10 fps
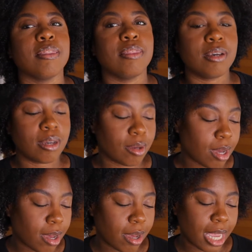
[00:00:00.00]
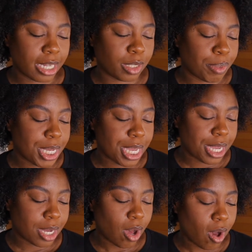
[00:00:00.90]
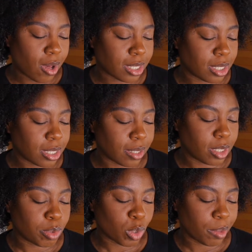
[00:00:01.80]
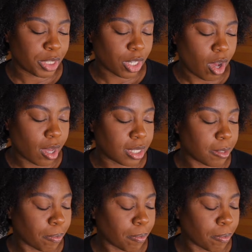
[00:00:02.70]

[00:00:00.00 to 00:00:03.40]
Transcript: the HP Ink subscription costs.